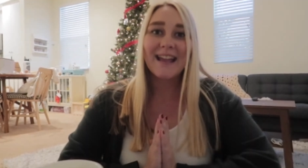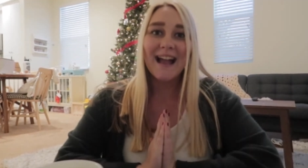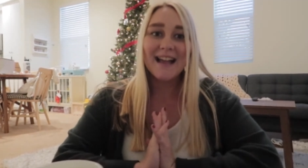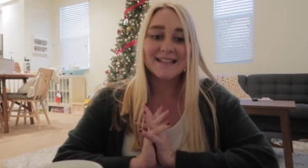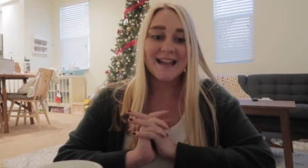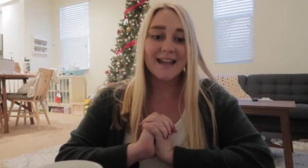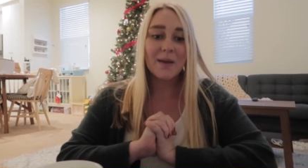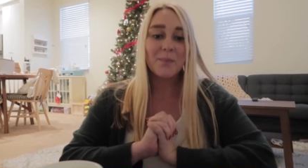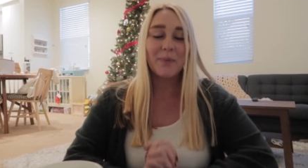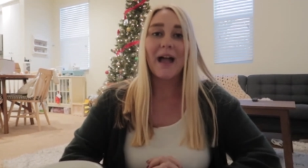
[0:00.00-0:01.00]
Guys, I
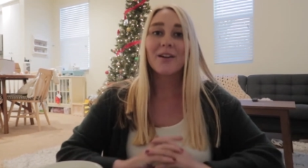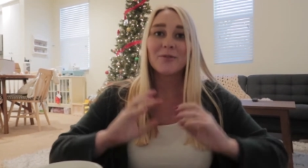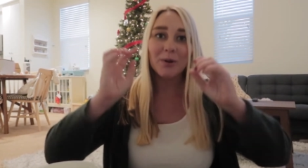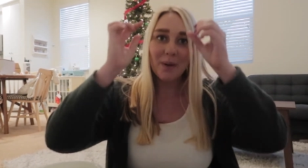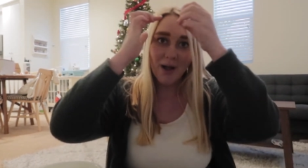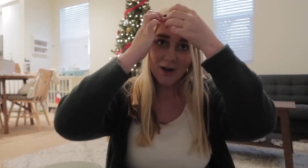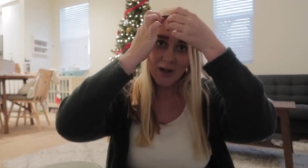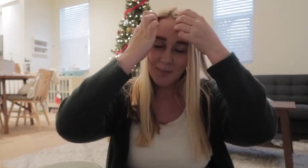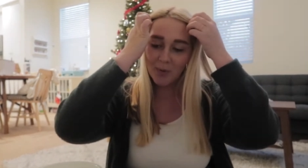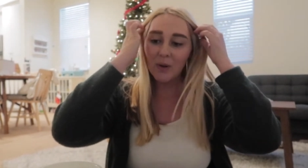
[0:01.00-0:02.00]
am back from our
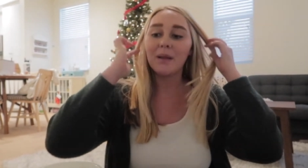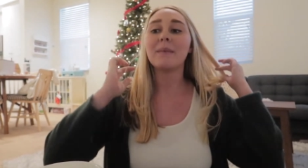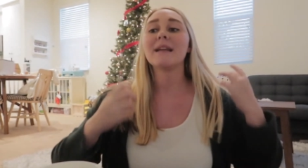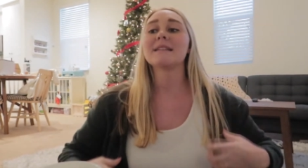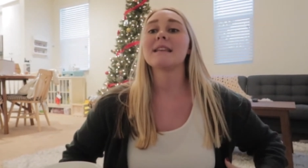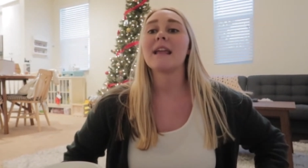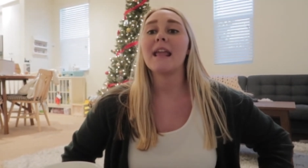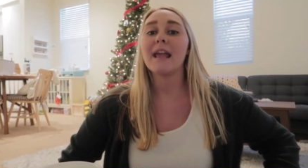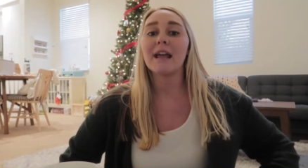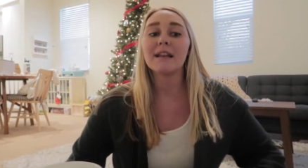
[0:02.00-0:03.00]
appointment
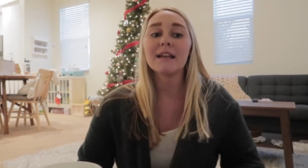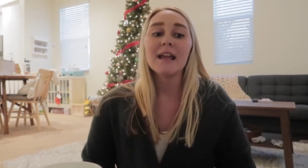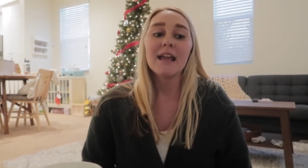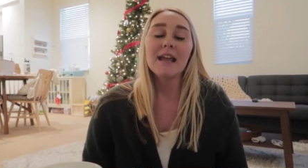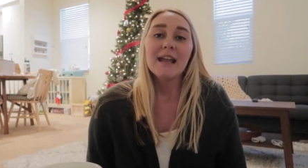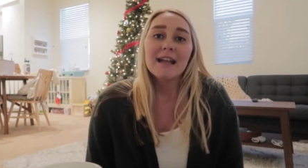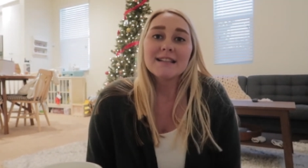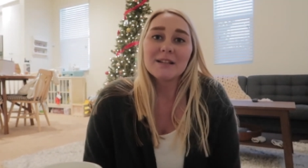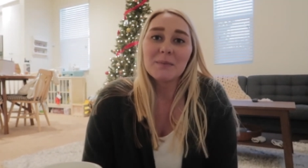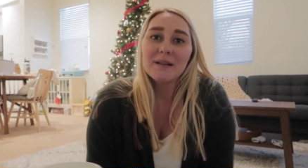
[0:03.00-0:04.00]
and
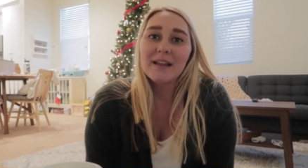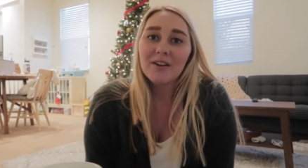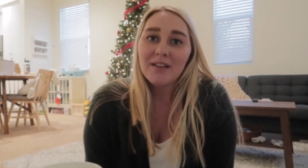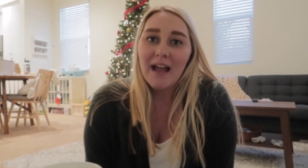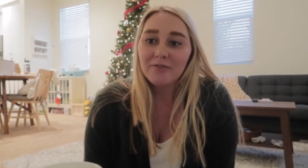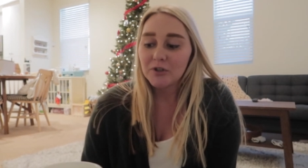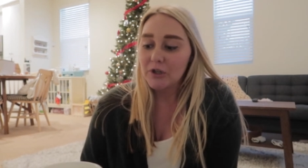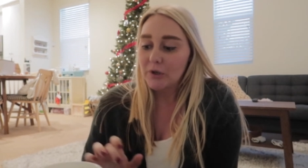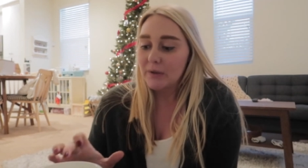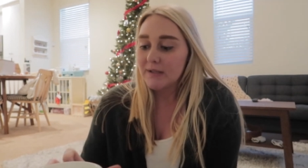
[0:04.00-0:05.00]
it's a little bit later in the
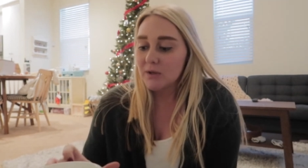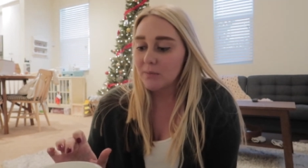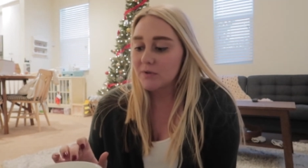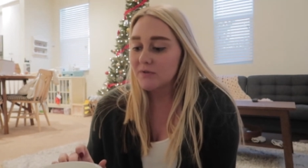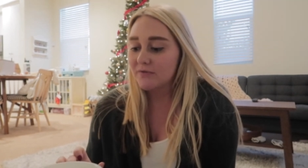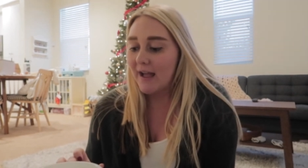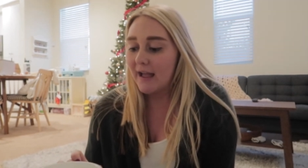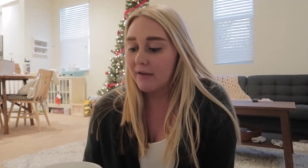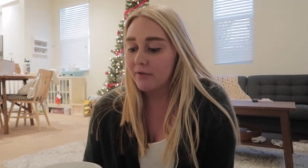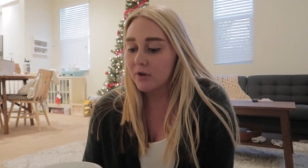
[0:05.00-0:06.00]
afternoon. It's almost
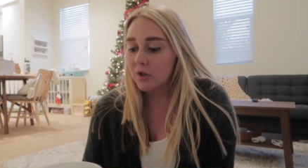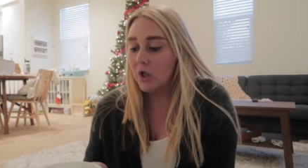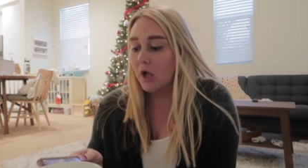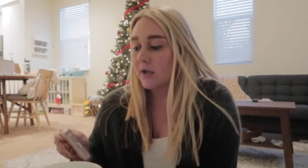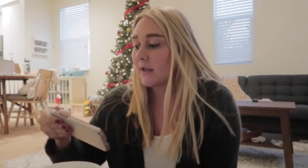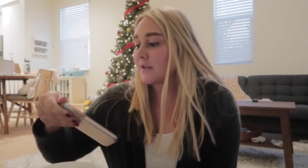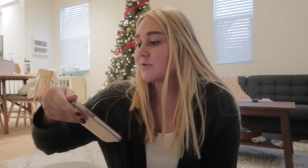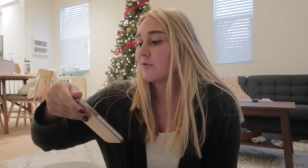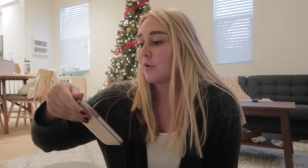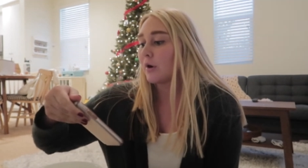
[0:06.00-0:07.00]
5 o'clock.
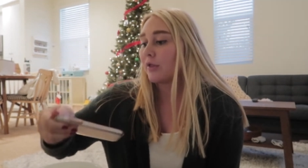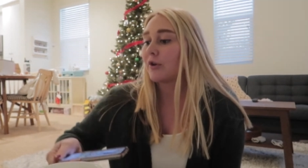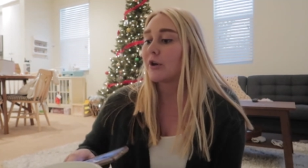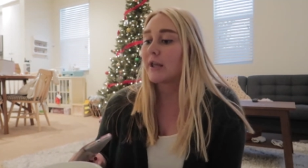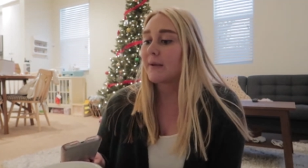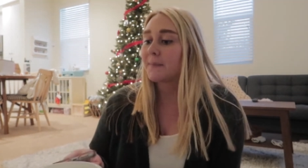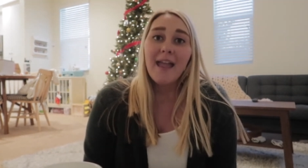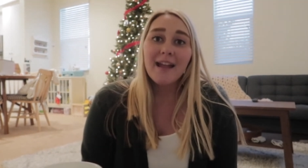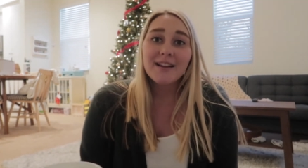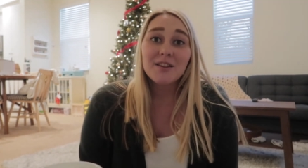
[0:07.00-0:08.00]
It's 4:30
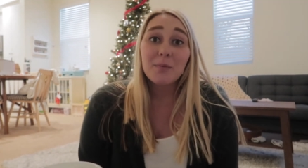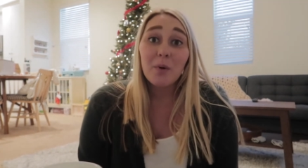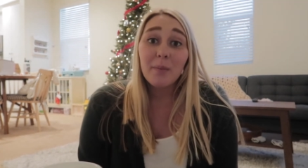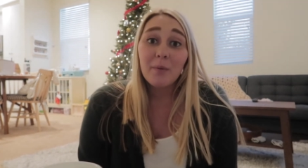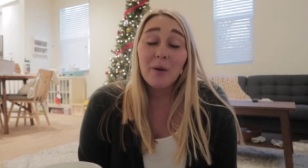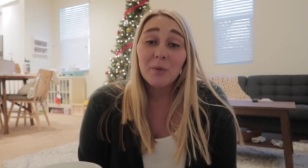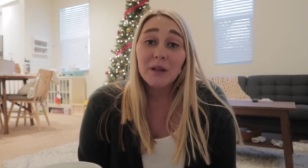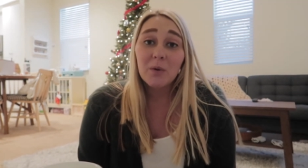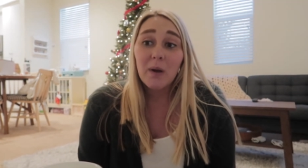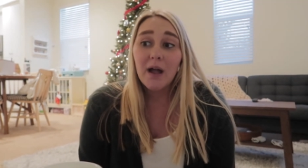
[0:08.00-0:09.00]
and the appointment went
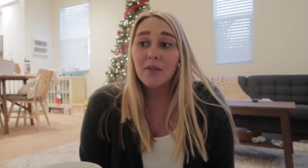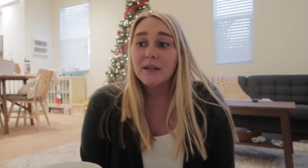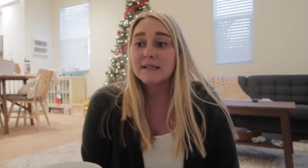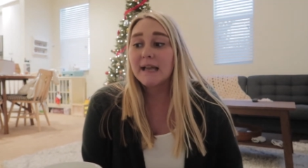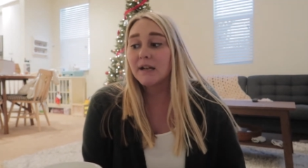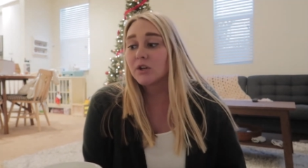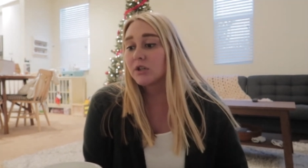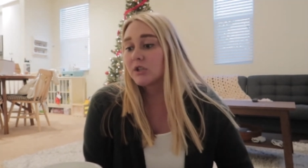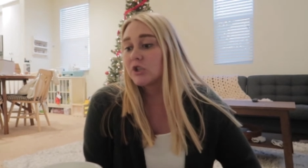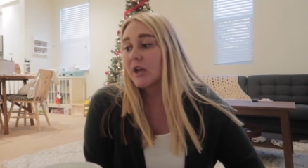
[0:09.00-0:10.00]
really well. They decided
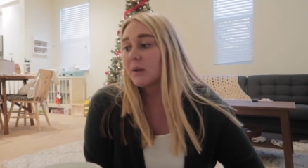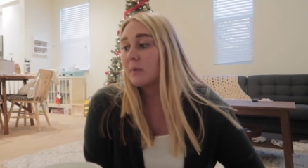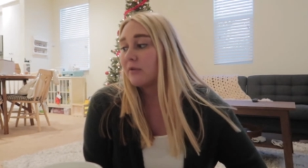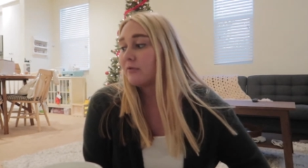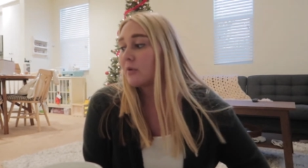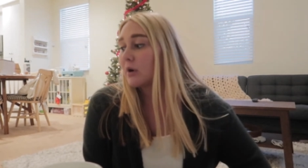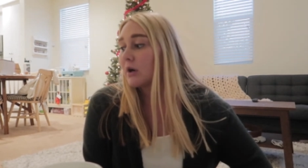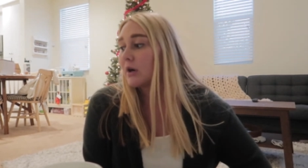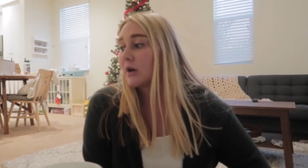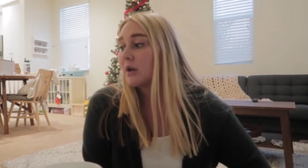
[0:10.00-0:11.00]
not to check me
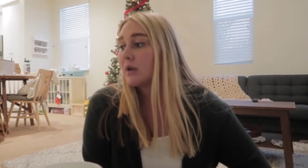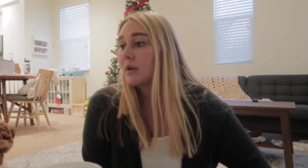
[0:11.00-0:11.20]
for